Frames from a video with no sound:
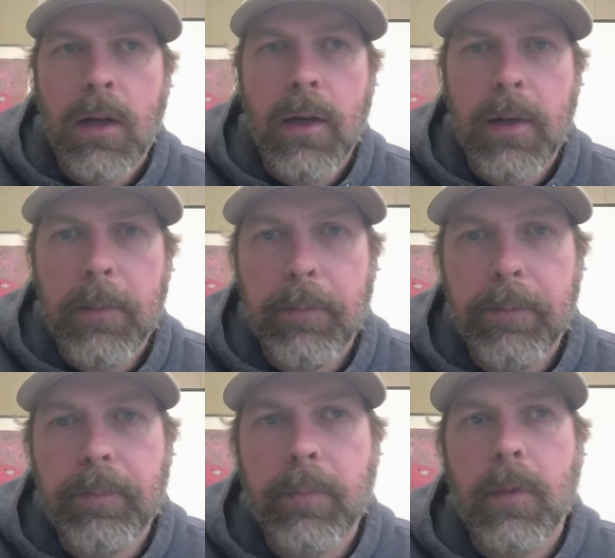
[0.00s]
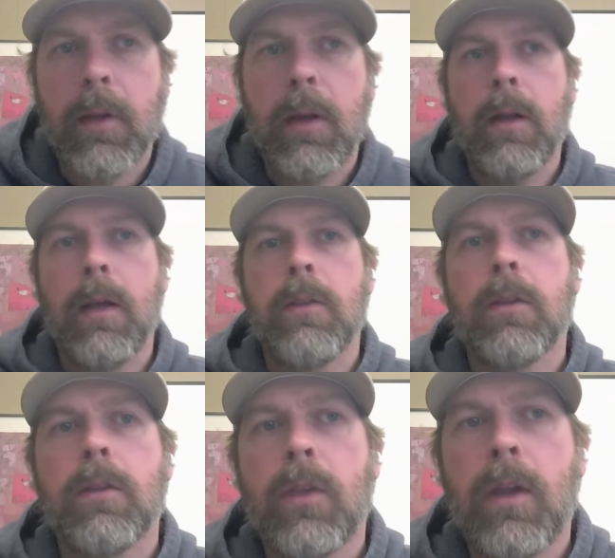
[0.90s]

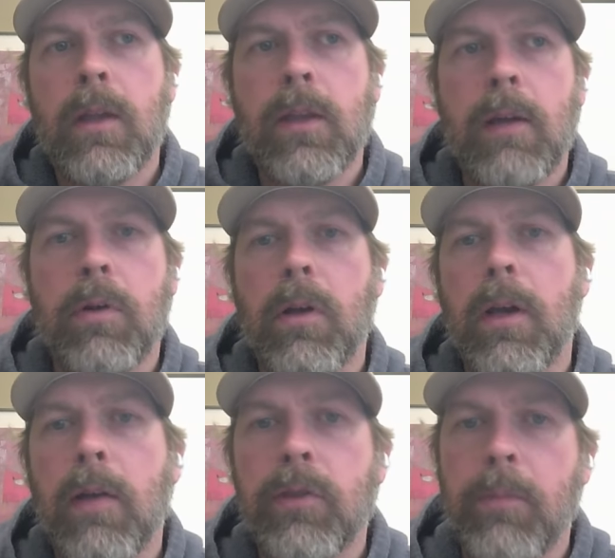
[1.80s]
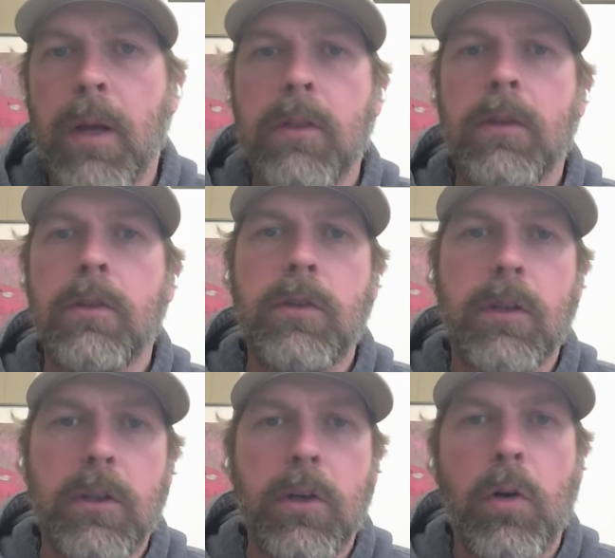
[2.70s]
And they probably have some methods
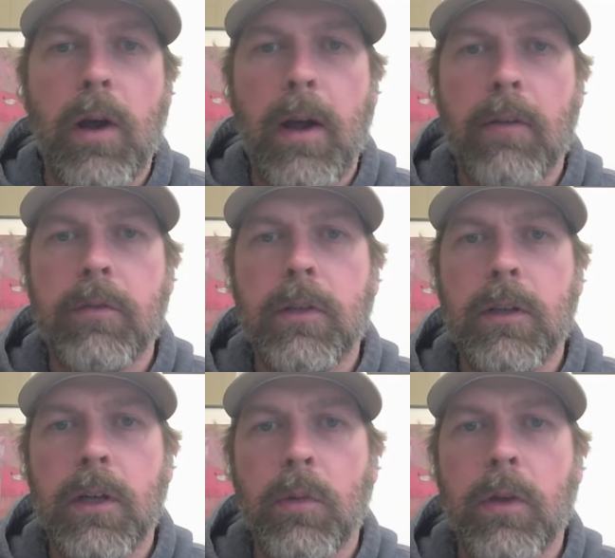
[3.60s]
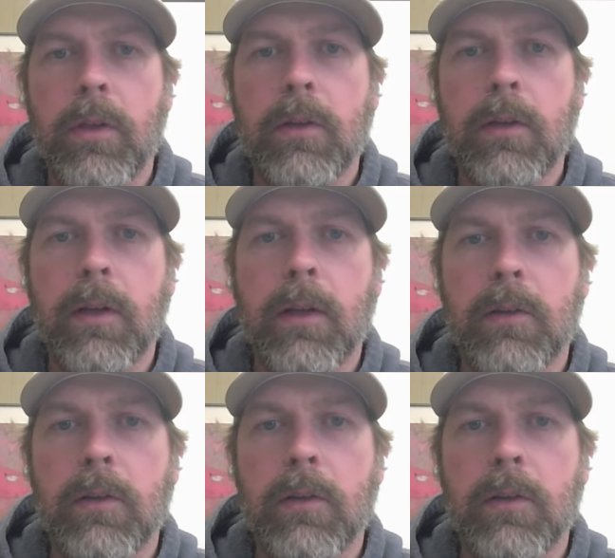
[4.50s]
that you don't have to deal with it,